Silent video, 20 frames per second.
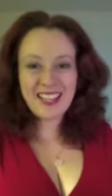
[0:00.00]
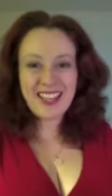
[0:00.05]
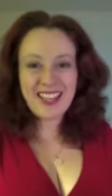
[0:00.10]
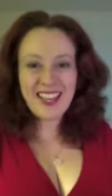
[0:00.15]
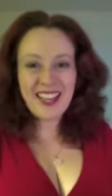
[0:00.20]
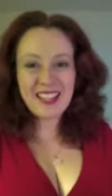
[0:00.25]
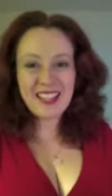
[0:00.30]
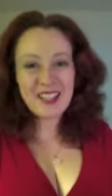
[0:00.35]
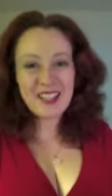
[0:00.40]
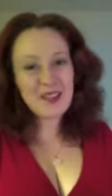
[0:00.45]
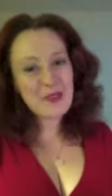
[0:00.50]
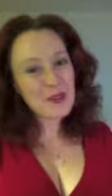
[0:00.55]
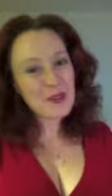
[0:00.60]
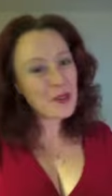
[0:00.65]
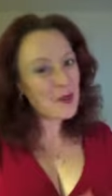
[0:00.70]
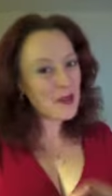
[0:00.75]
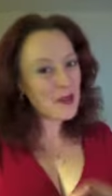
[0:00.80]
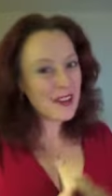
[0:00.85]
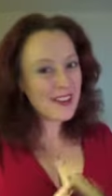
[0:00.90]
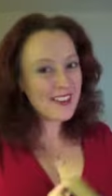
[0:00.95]
Hello
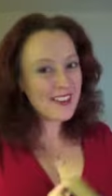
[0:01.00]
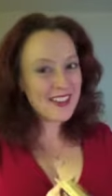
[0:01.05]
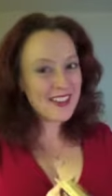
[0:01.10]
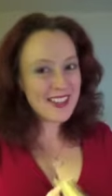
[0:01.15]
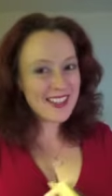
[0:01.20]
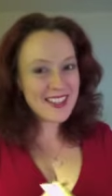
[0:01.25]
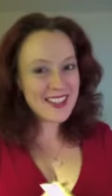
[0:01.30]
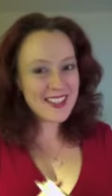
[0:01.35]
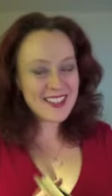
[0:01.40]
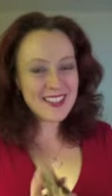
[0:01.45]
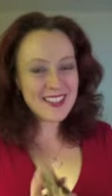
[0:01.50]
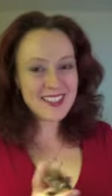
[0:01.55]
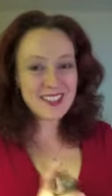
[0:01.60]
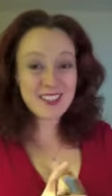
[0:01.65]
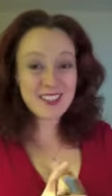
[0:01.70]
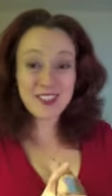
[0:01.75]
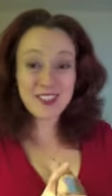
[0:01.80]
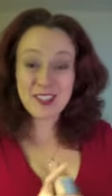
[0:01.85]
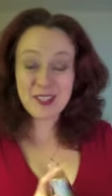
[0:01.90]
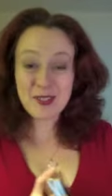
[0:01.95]

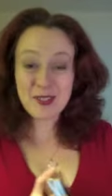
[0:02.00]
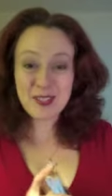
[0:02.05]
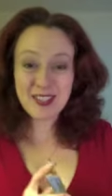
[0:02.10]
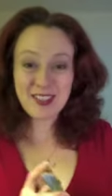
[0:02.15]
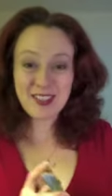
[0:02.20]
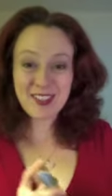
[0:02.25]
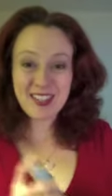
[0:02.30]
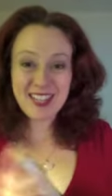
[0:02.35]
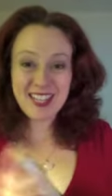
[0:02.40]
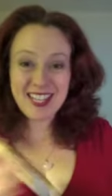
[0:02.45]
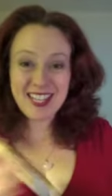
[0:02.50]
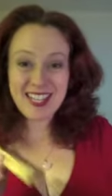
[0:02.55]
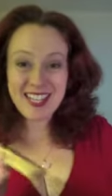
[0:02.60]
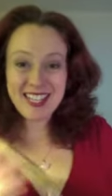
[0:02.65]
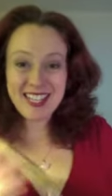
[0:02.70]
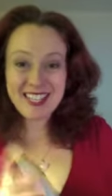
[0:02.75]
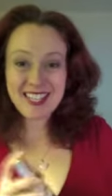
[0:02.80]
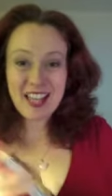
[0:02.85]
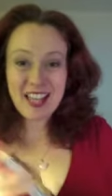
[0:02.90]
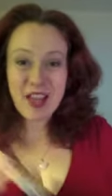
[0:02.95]
Aquarius. So here it
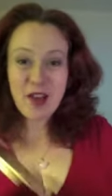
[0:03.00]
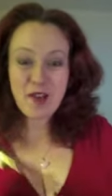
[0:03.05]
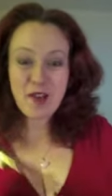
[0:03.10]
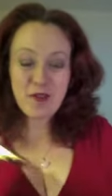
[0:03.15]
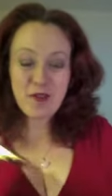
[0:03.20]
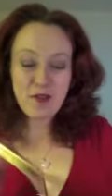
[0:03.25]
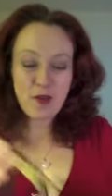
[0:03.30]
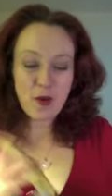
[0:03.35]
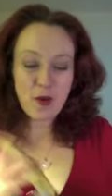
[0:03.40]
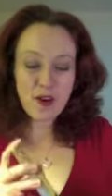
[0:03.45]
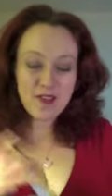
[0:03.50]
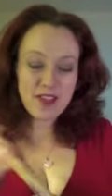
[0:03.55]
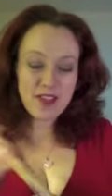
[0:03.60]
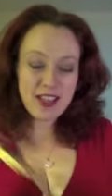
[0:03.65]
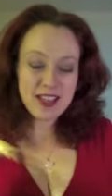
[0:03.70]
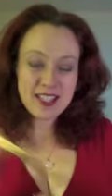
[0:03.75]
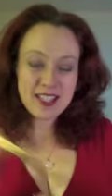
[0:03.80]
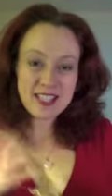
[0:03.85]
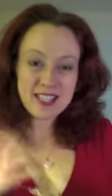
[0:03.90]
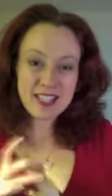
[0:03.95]
is for
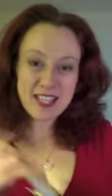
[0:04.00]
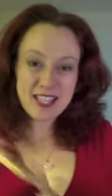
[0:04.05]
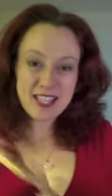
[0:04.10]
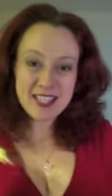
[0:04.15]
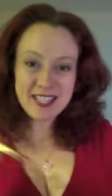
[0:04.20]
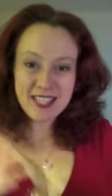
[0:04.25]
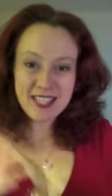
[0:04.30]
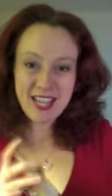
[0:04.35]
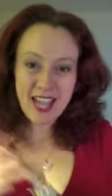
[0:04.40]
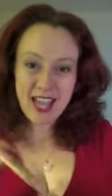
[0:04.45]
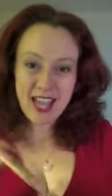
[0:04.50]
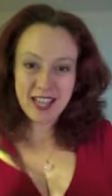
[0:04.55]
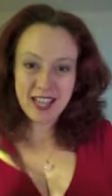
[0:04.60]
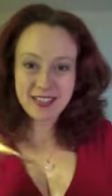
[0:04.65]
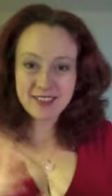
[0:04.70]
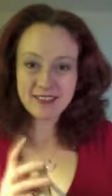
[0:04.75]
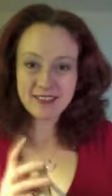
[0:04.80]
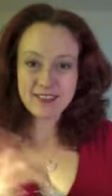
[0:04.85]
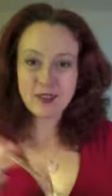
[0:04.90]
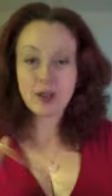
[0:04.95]
Valentine's
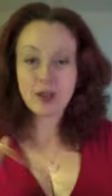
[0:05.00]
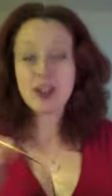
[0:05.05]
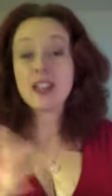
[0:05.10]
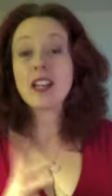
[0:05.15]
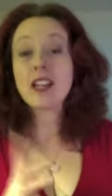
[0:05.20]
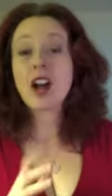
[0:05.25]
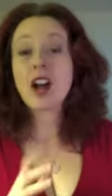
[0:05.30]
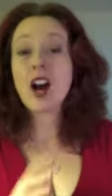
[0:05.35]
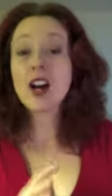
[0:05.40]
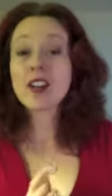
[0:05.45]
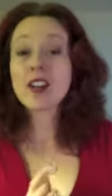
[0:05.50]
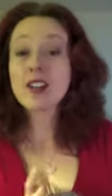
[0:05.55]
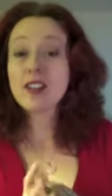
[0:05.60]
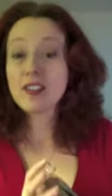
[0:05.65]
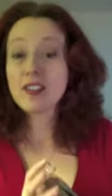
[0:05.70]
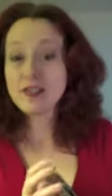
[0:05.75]
Day, or in honor of